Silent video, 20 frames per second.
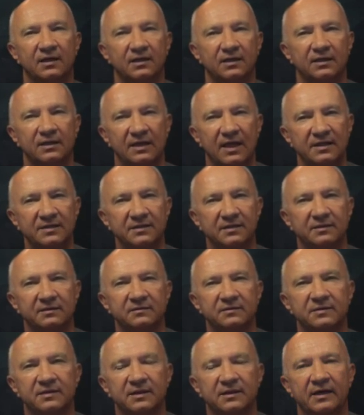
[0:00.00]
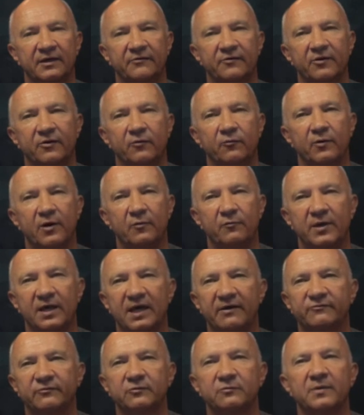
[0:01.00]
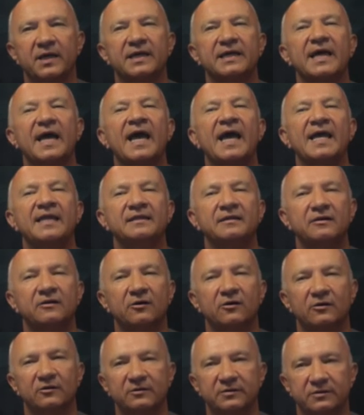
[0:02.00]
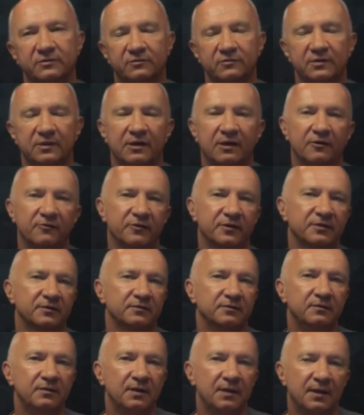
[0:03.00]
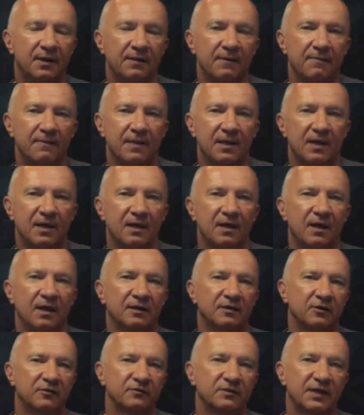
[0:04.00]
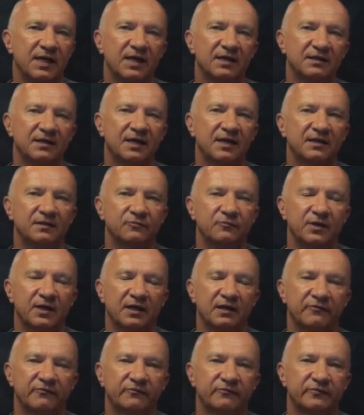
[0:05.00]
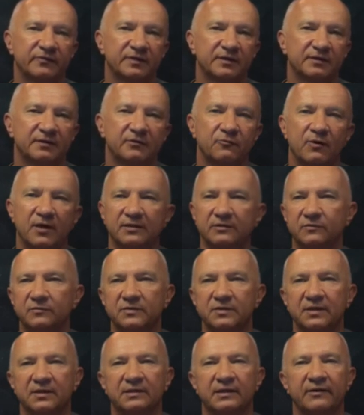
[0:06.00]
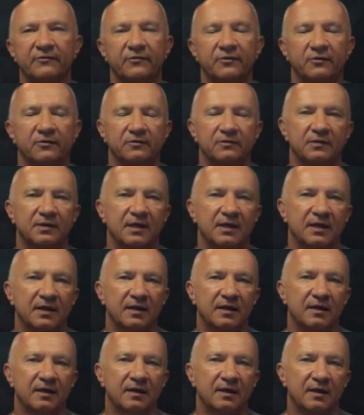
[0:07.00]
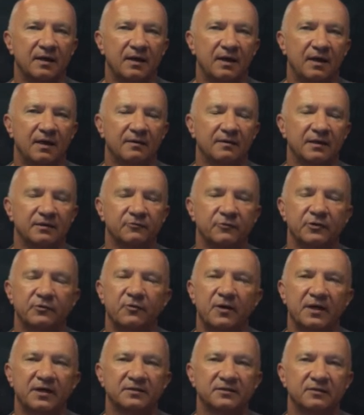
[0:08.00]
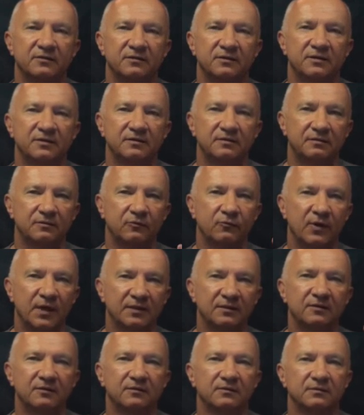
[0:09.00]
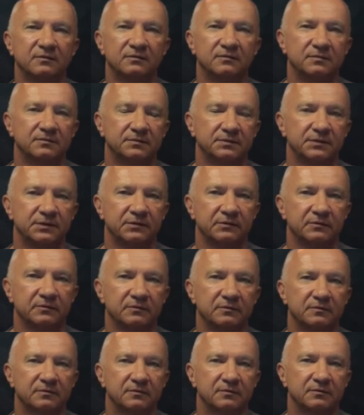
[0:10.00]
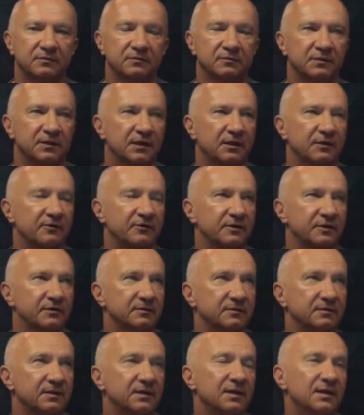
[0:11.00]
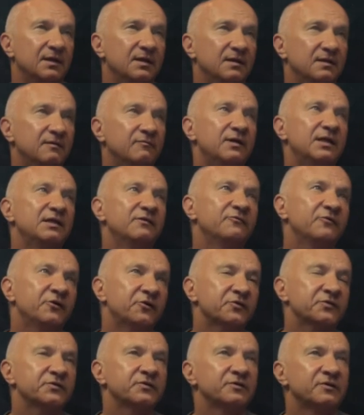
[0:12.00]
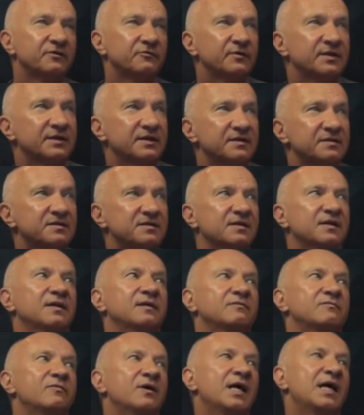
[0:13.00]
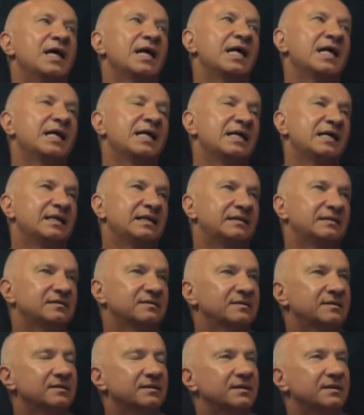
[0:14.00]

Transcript: classical scenario where we have to make n calls to the oracle, and on the other hand we have quantum scenario that requires only one call to the oracle. Well, of course, one can say, well,